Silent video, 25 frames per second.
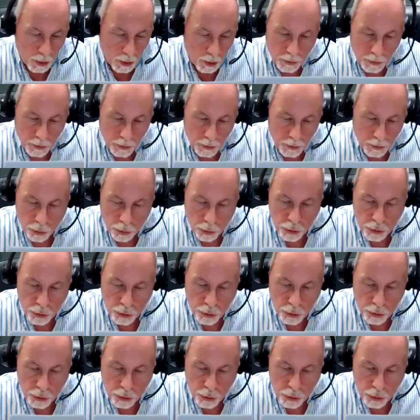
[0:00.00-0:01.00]
reported
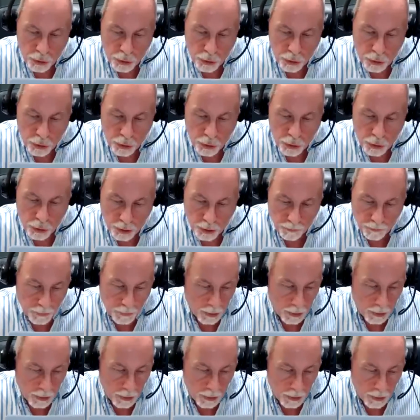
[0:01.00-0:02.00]
that the earth shook
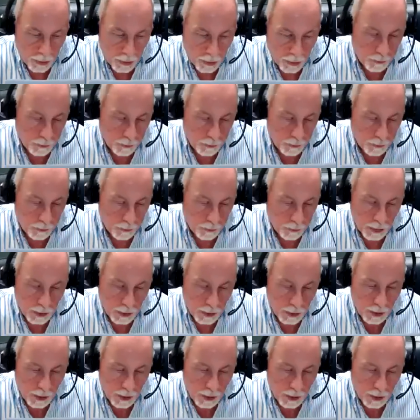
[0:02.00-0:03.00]
rock
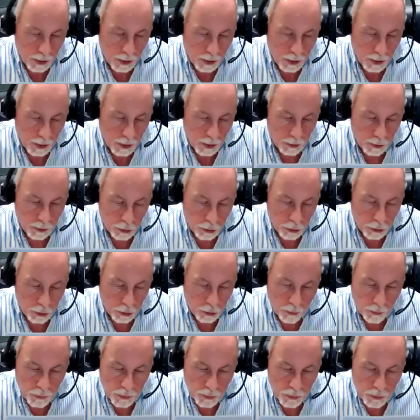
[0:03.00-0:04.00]
split and the
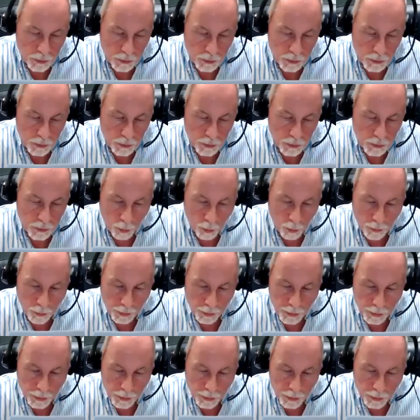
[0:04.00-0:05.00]
tombs broke
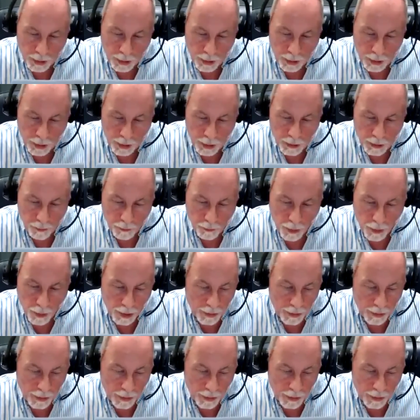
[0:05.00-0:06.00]
open, and the
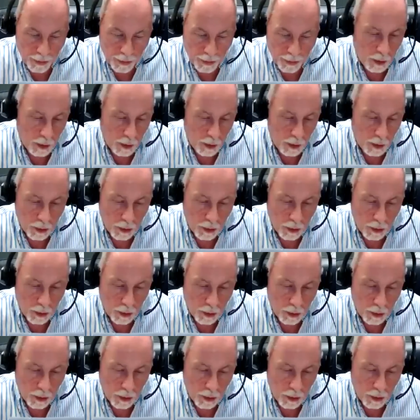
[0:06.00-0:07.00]
bodies of many holy
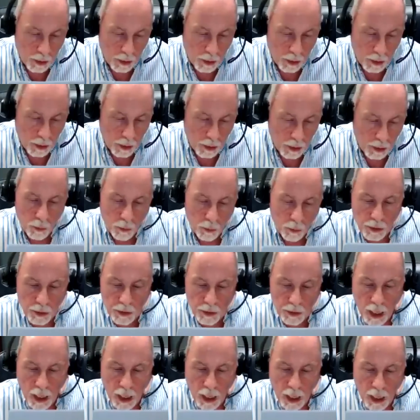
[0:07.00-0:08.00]
people who had
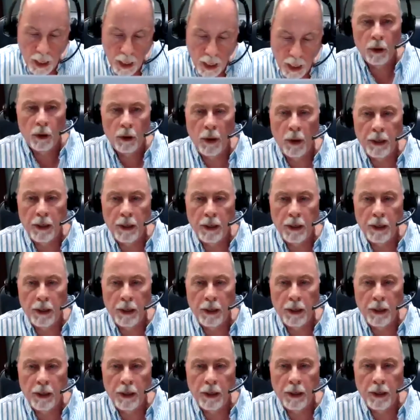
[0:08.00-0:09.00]
died were
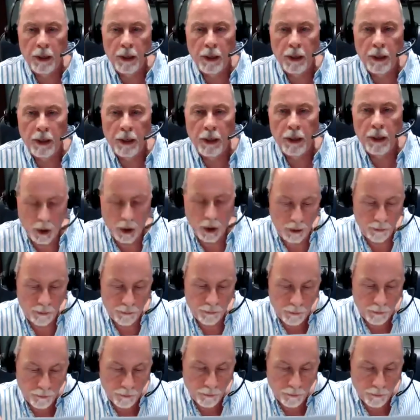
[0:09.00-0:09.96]
raised to life.